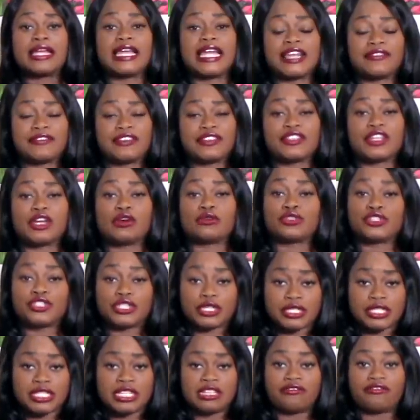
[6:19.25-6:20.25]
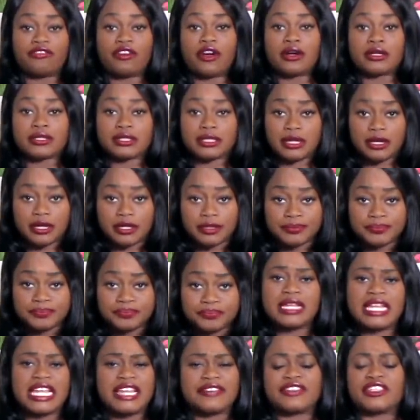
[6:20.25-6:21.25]
even though Jussie fucked
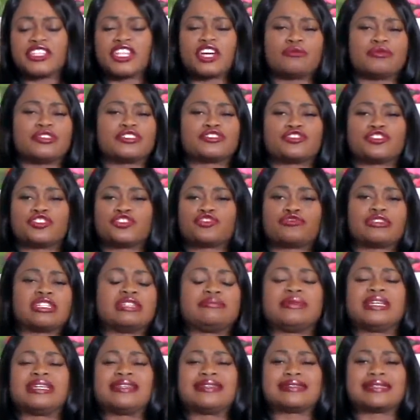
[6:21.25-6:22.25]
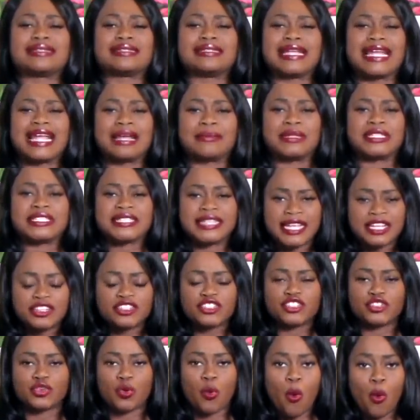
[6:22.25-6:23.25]
up, even though Mr. Street Meat is a damn
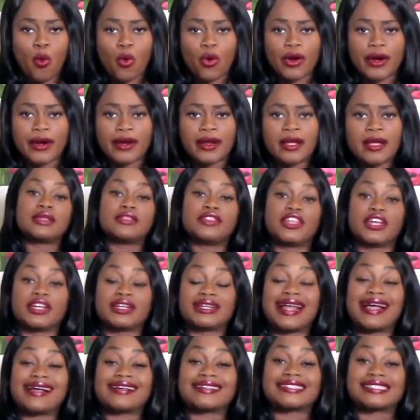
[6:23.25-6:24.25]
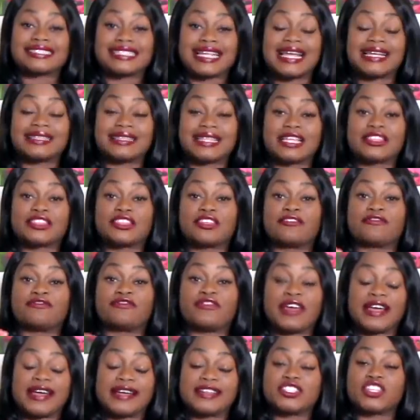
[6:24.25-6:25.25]
attention whore, they're now saying that the
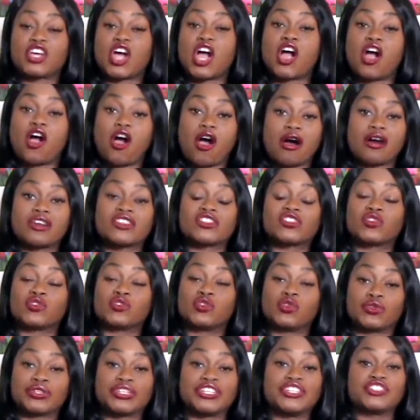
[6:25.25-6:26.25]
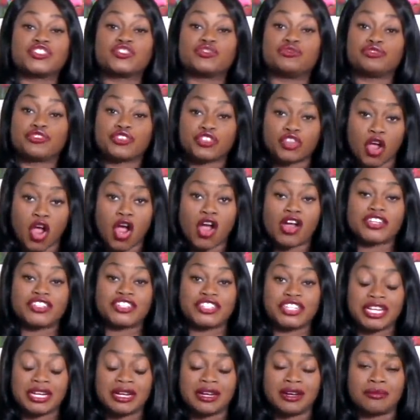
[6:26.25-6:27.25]
feds are also looking to charge
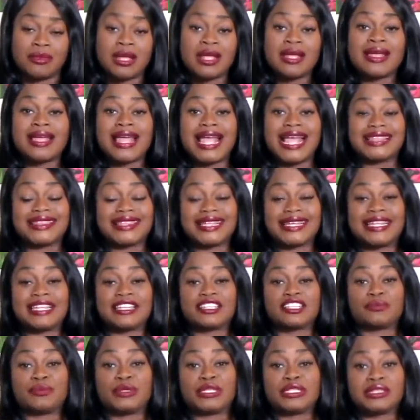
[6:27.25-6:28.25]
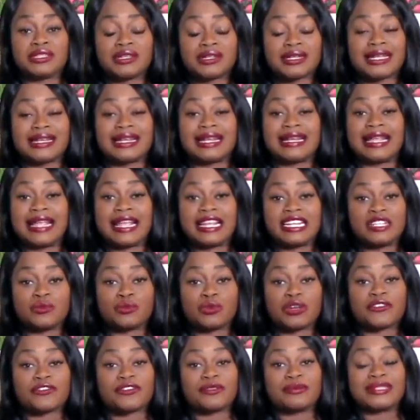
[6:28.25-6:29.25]
him and that he could be looking at
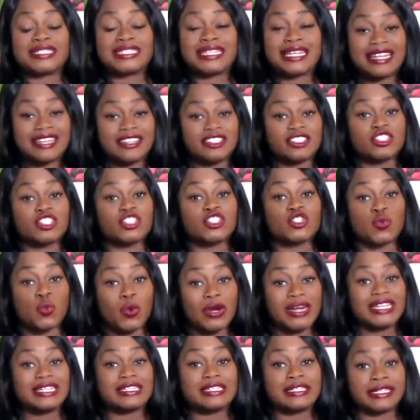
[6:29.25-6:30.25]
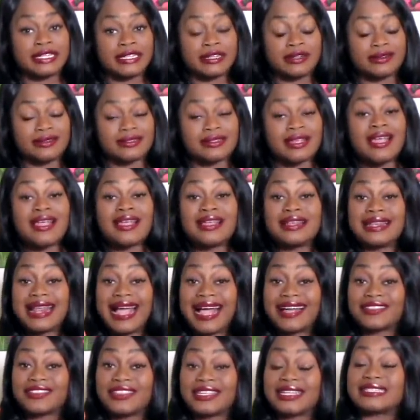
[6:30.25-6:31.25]
anywhere from 10 to 20 years.
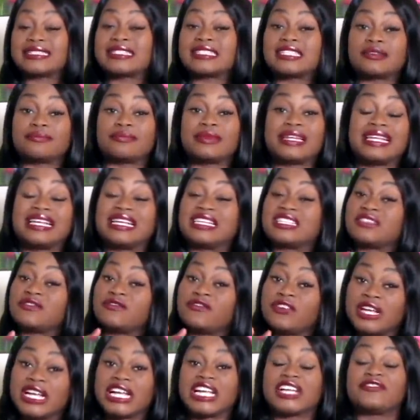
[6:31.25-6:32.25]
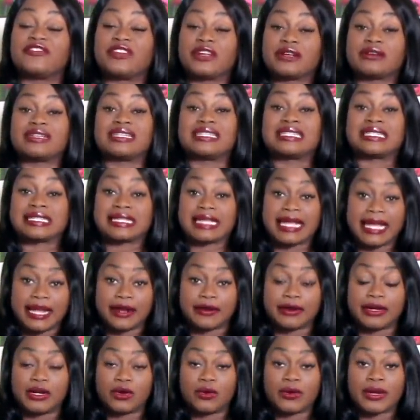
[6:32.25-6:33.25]
Now, this to me is very, very
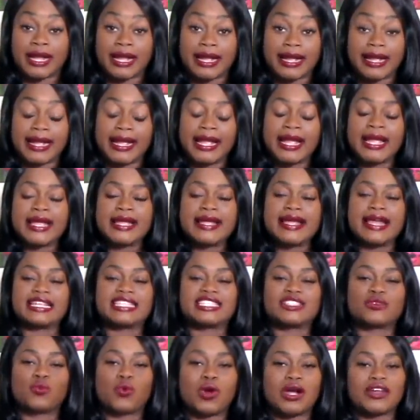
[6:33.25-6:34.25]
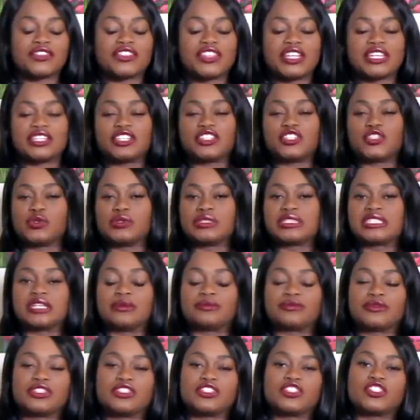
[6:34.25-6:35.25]
scary, okay? It's one thing to do
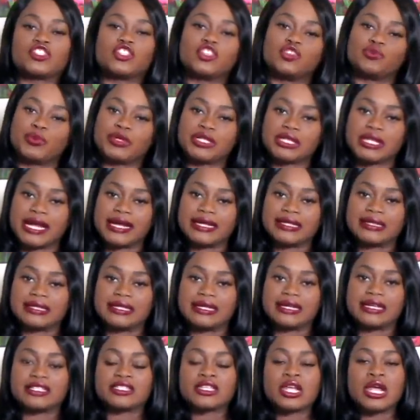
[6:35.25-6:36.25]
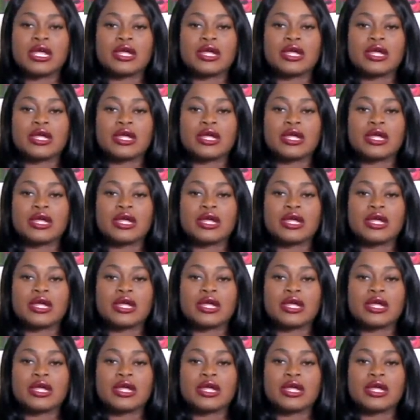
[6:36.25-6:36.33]
something stupid like this.